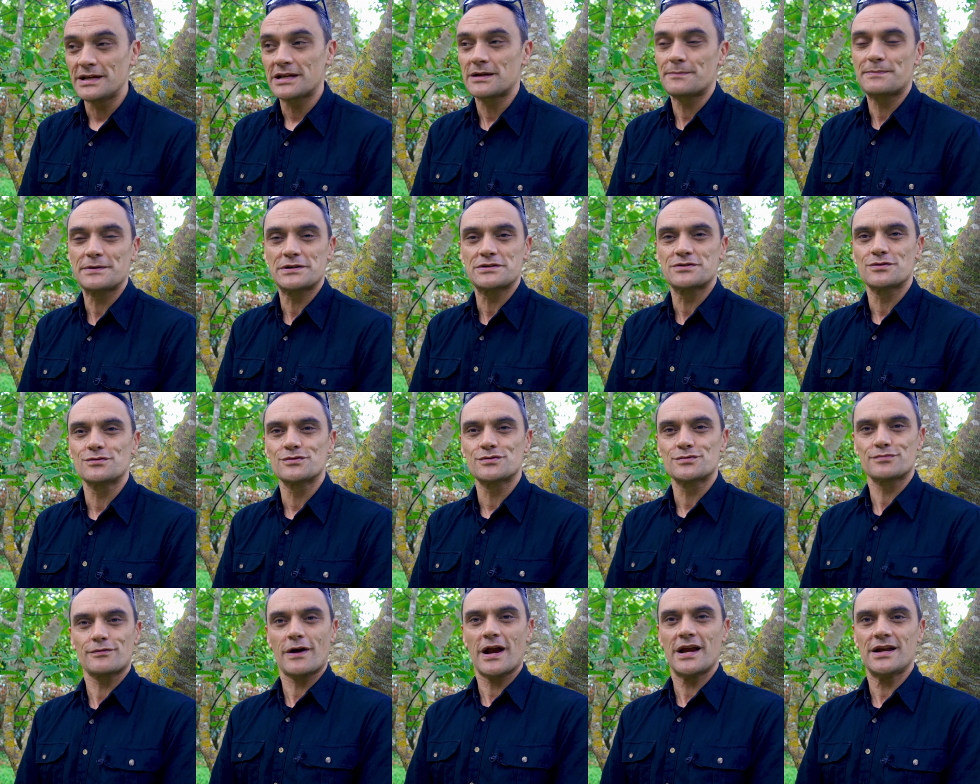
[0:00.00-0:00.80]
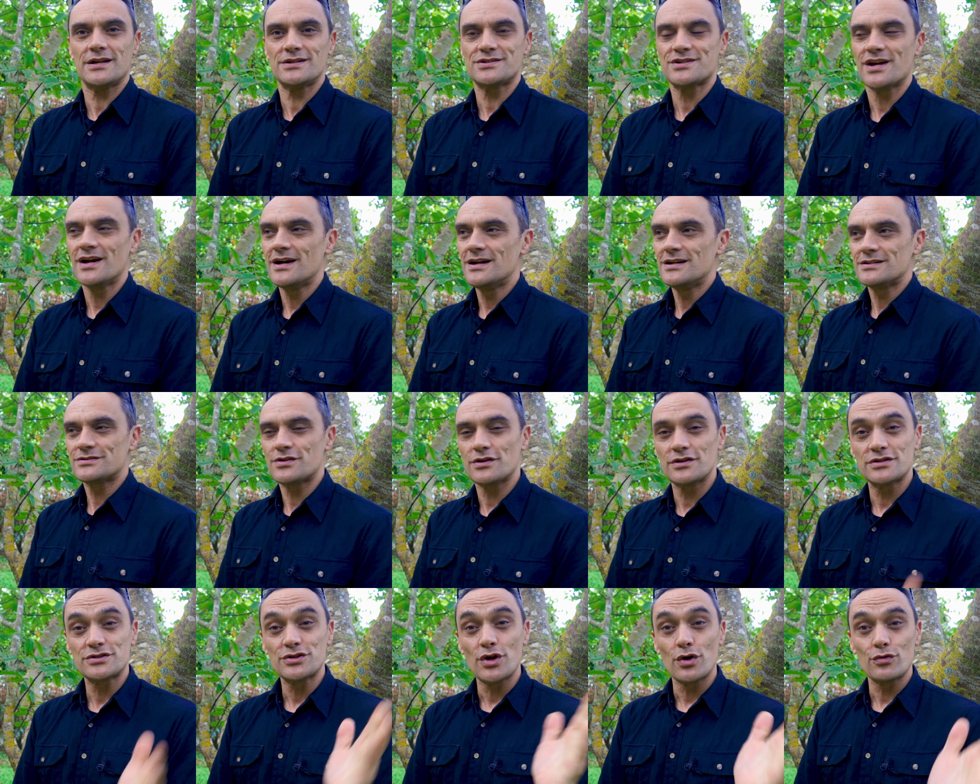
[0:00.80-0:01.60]
megapixels range,
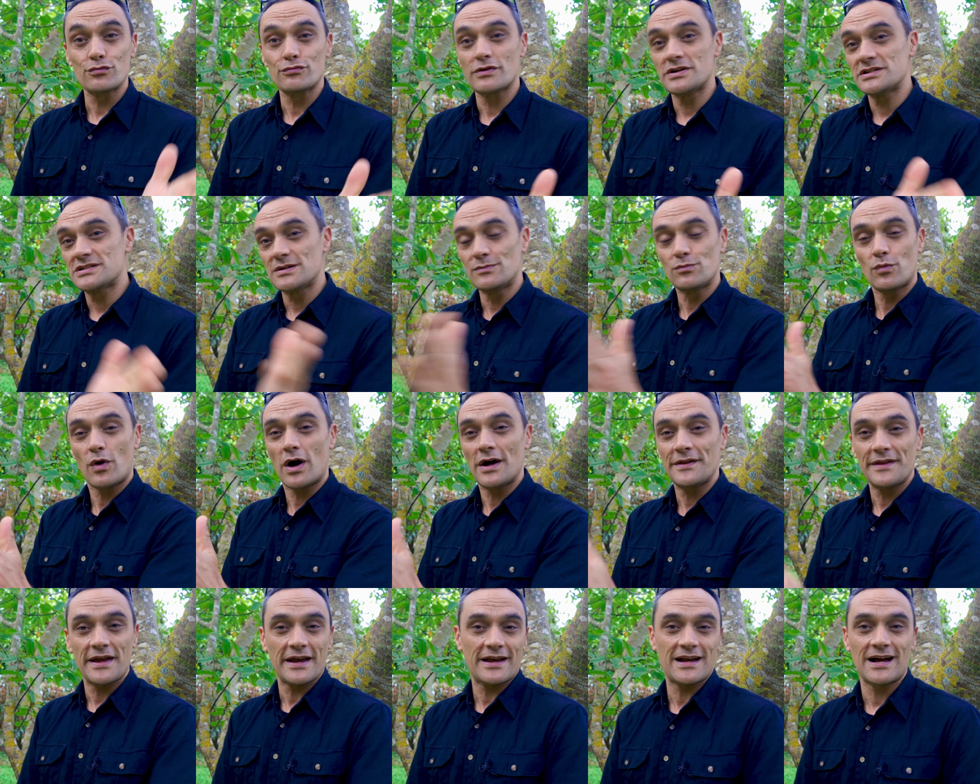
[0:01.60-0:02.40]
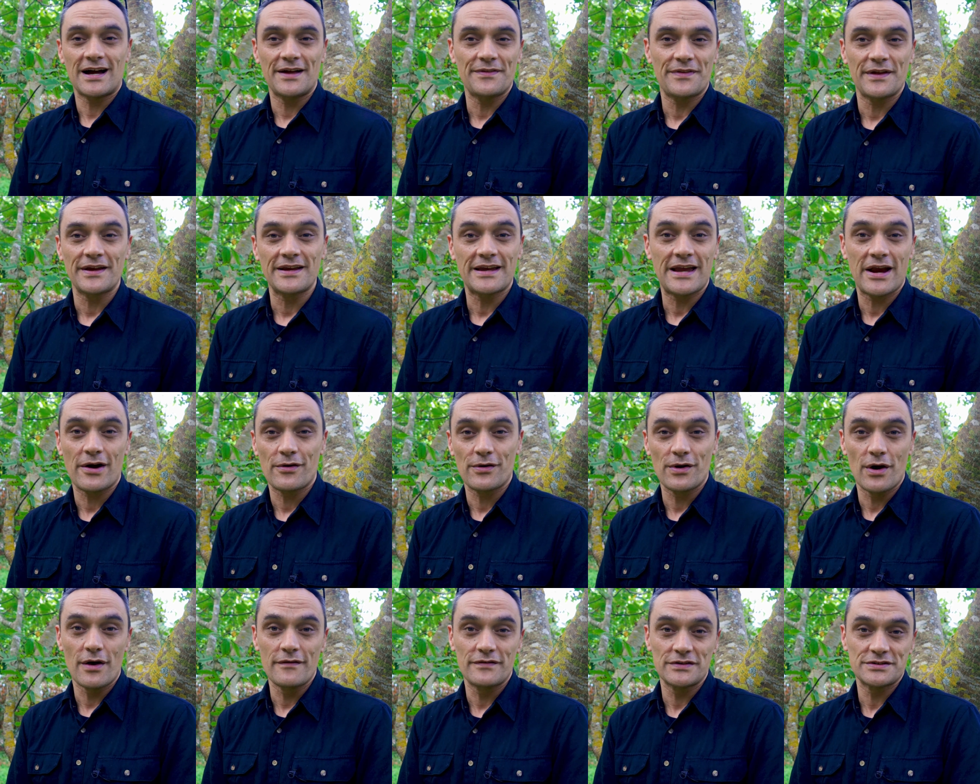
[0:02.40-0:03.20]
so there's no reason why that can't then
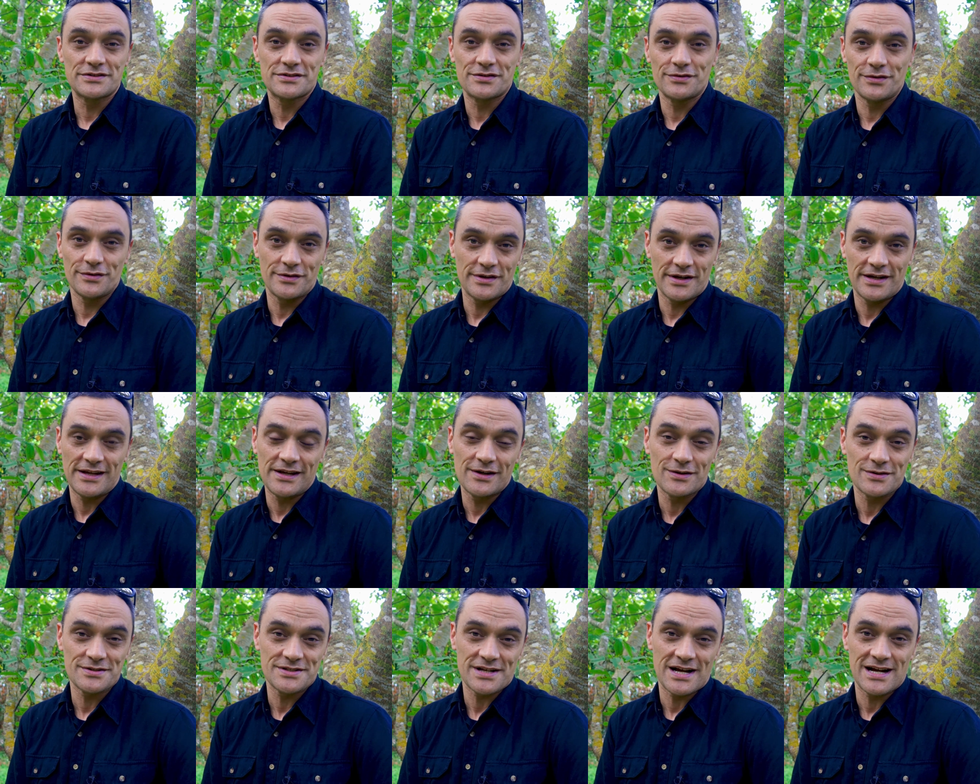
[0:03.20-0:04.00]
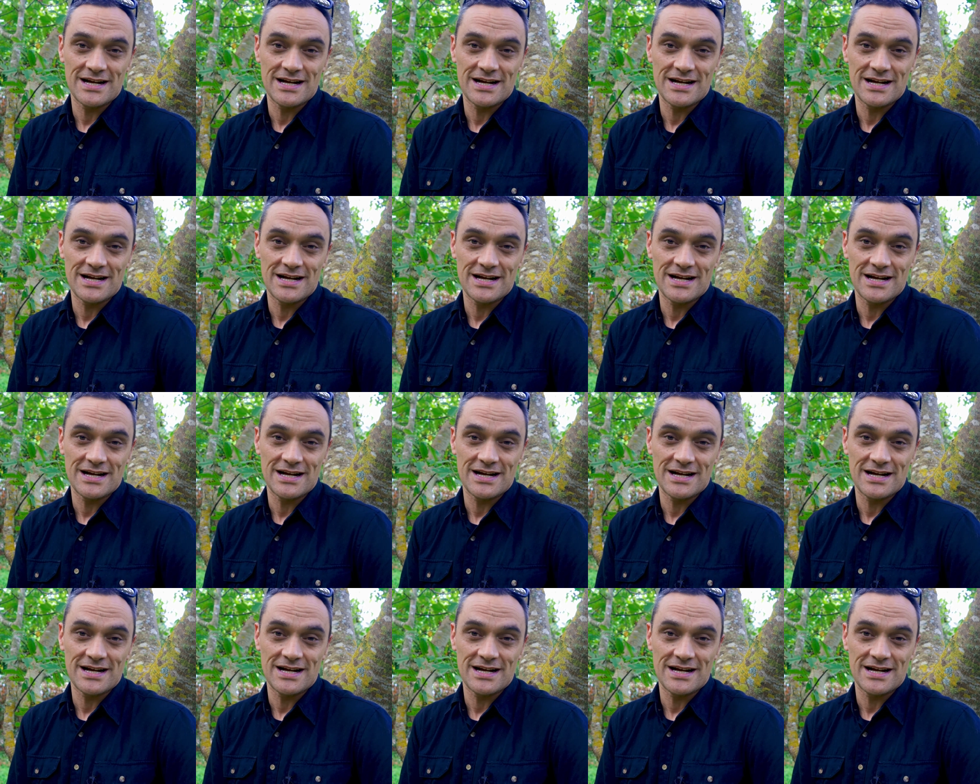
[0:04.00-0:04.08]
carry over to the EOS